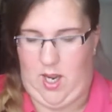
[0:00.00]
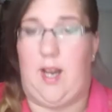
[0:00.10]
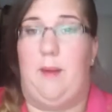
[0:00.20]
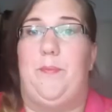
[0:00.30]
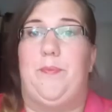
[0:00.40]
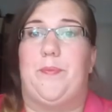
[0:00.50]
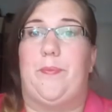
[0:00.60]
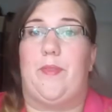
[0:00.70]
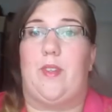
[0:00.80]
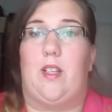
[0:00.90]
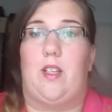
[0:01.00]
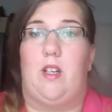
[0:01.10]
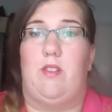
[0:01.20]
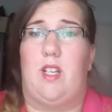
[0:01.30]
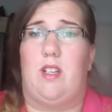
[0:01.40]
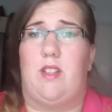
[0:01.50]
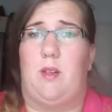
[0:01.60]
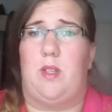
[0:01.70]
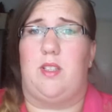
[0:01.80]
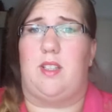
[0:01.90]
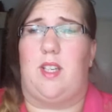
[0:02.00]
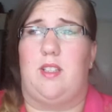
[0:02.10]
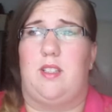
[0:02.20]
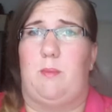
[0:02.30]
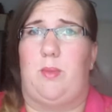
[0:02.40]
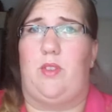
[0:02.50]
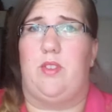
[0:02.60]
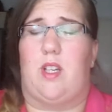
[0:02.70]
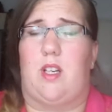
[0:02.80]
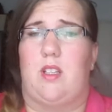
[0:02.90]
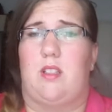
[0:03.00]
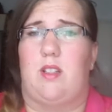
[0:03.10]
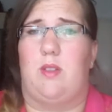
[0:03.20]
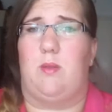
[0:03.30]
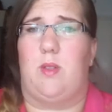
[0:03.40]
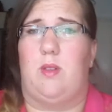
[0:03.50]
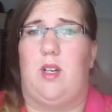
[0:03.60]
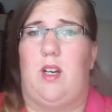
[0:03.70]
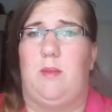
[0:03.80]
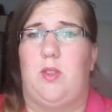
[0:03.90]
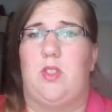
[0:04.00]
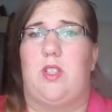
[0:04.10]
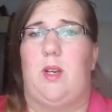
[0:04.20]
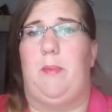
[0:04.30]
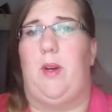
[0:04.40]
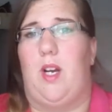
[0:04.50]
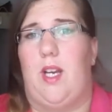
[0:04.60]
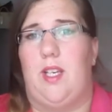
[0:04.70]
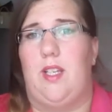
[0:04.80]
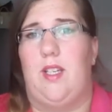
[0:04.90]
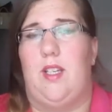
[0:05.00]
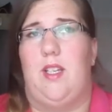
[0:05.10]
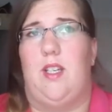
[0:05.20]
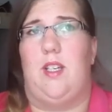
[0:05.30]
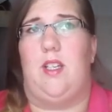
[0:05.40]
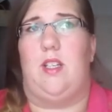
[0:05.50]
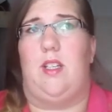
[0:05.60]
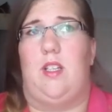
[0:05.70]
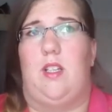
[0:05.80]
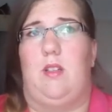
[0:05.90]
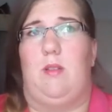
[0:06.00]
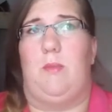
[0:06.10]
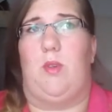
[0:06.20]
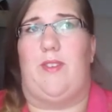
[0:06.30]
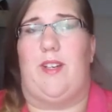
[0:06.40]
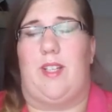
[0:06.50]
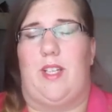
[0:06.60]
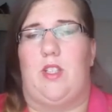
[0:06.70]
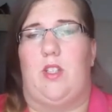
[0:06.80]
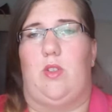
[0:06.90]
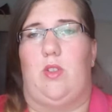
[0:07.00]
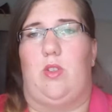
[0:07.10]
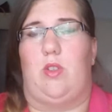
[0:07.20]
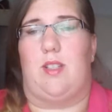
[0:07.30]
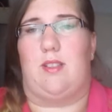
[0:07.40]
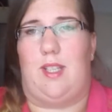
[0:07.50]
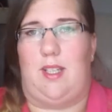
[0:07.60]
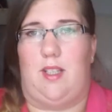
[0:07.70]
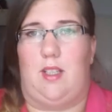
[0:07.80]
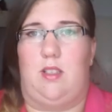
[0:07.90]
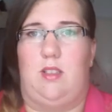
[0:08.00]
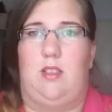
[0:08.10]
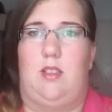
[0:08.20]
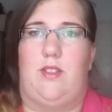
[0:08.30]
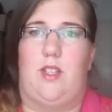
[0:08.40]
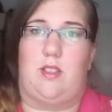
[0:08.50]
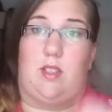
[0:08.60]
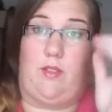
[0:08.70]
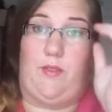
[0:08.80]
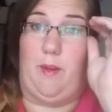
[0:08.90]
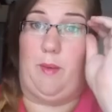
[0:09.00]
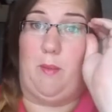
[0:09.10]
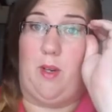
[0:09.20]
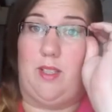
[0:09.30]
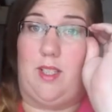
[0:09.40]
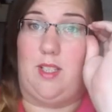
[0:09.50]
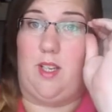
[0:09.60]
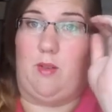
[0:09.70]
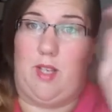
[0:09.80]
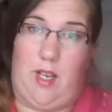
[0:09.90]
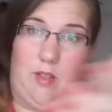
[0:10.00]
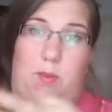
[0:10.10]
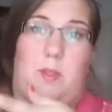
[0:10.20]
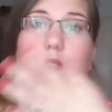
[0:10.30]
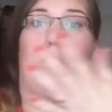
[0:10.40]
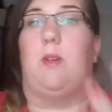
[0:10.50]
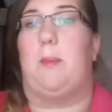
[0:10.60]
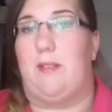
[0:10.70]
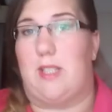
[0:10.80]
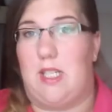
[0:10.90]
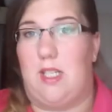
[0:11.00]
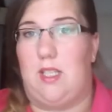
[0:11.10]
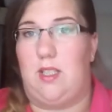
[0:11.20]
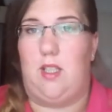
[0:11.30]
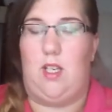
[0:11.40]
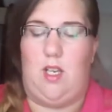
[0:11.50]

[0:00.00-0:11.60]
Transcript: I realised that I wanted to get into some bronzer because I thought, well, I'm not just going to buy more foundation or concealer that's going to fit with my skin tone now, just because I've got a bit of a tan.